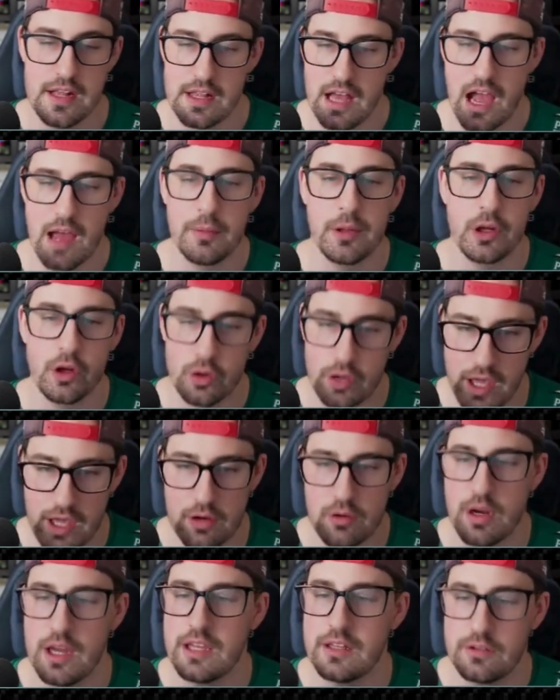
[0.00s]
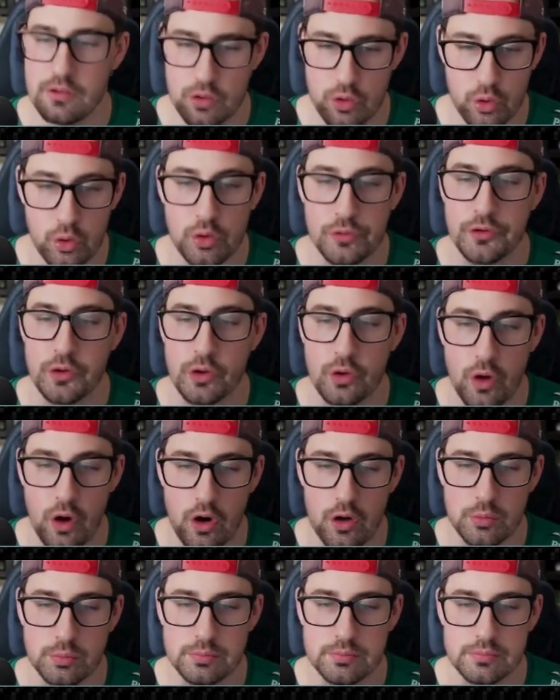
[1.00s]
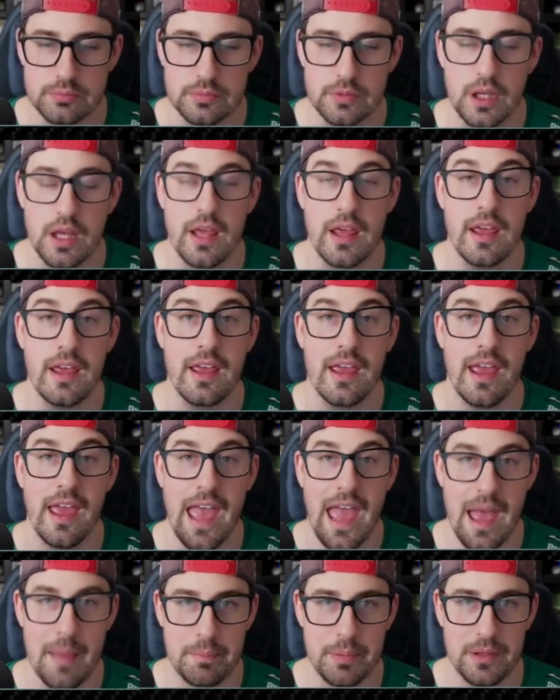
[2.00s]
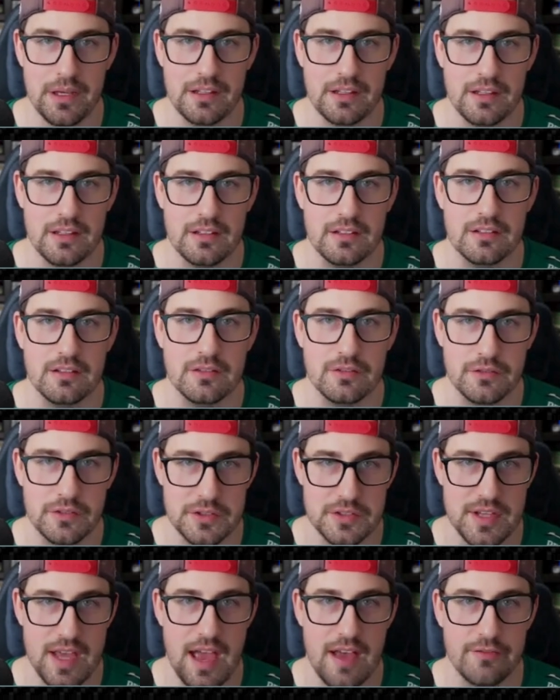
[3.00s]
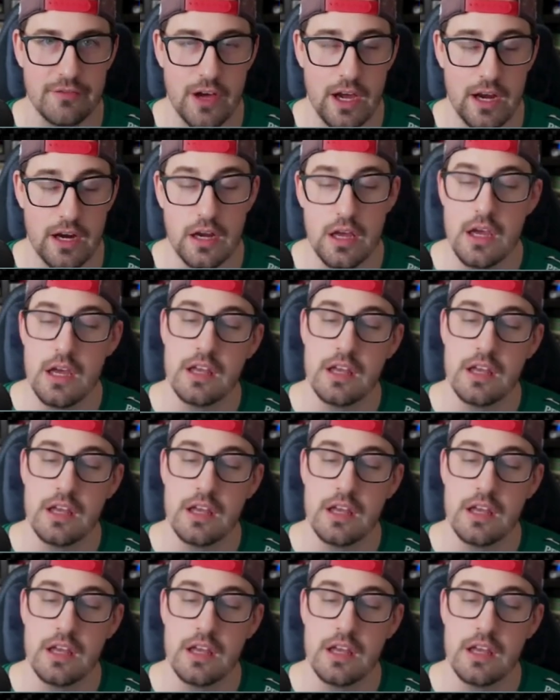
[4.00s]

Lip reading: I'm like, okay, great, cool for Chrome, epic for Sapphire.